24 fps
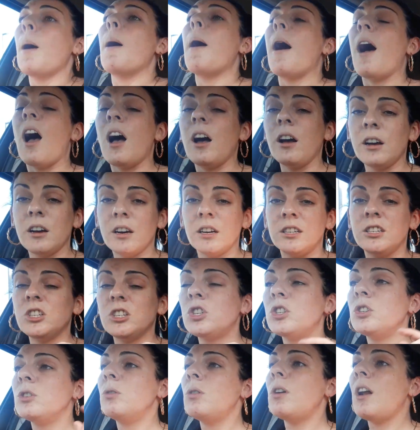
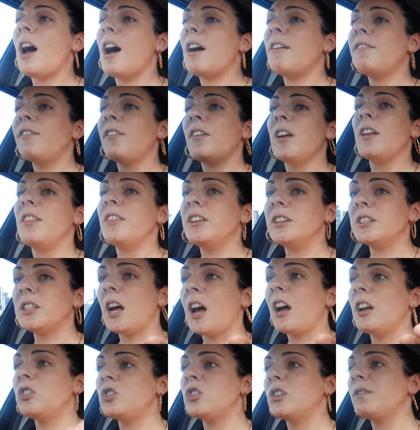unconditional love, this
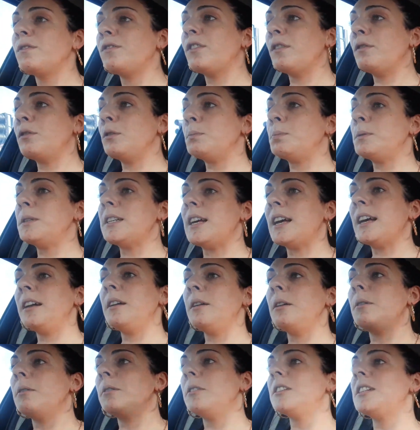
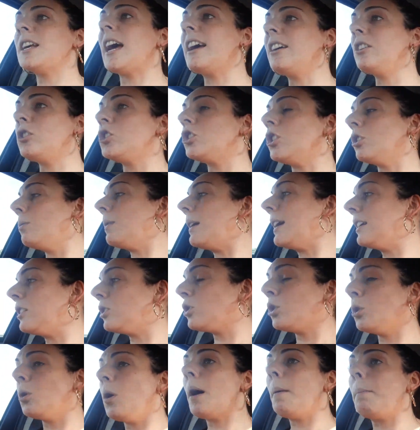150% takes you
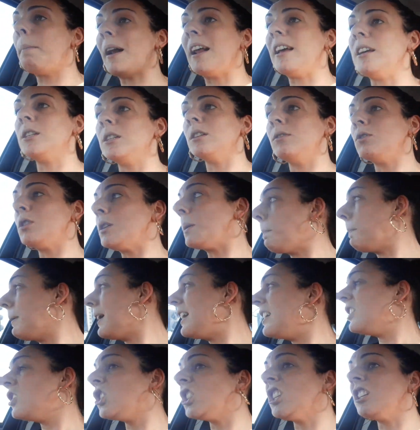into a place of
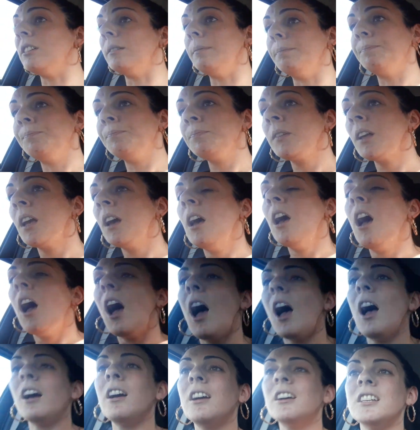
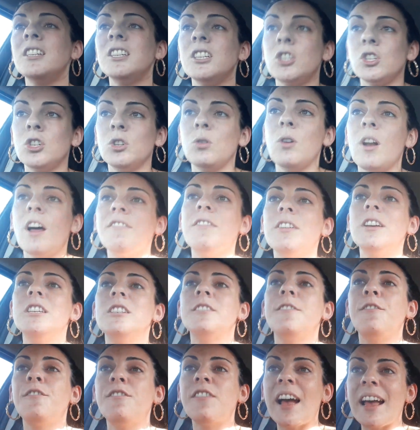depletion. Unconditional love
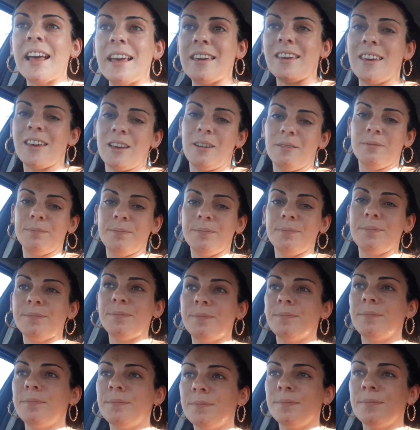is fake,
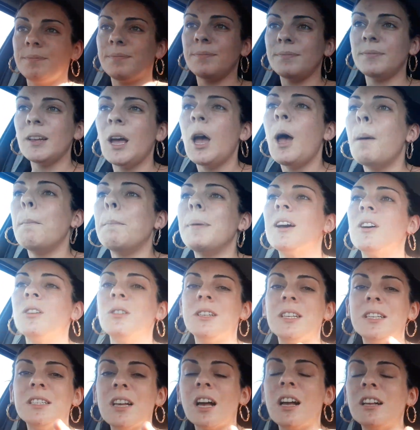
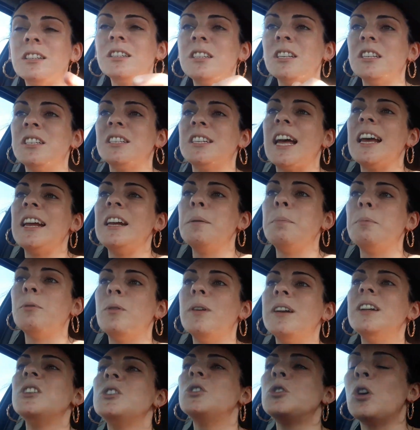because it's
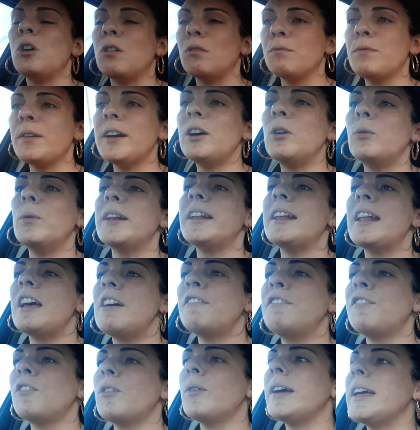unsustainable and it's not real, and
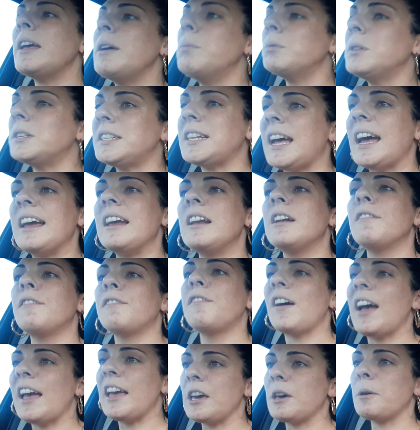therefore he was dating a
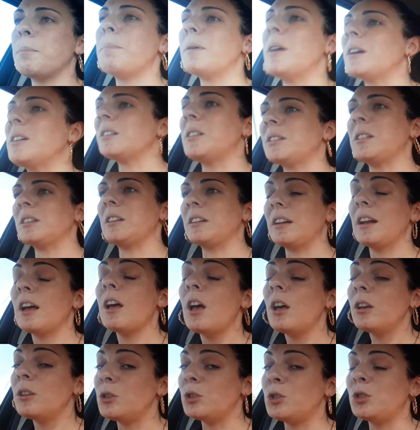fake
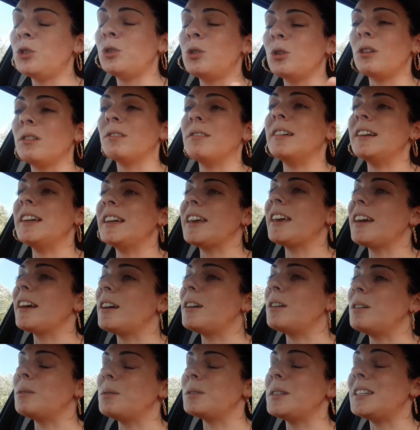person. Sorry
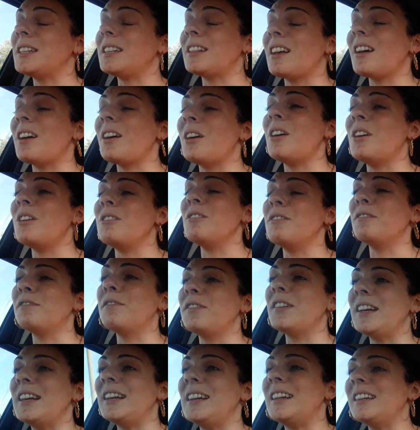girls, did that hurt your
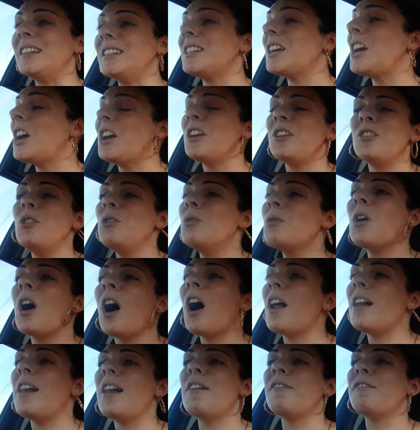feelings? You
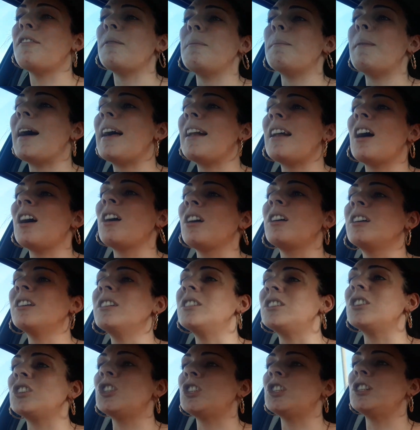can't love a man
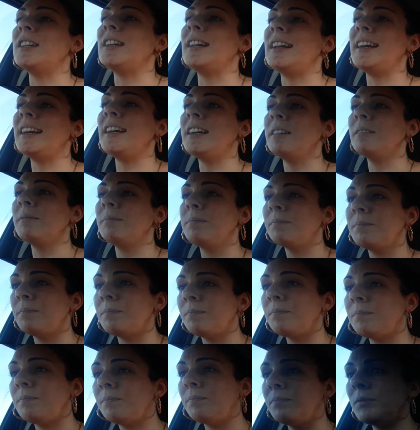unconditionally
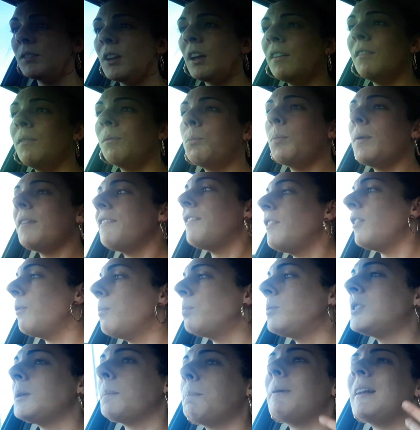with
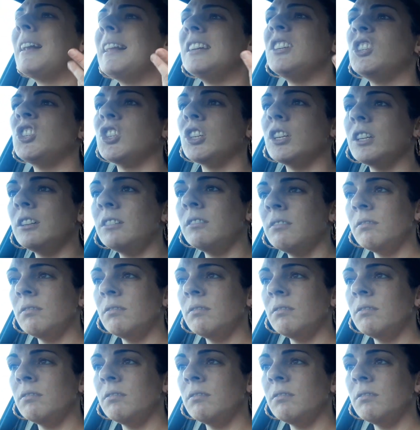depletion.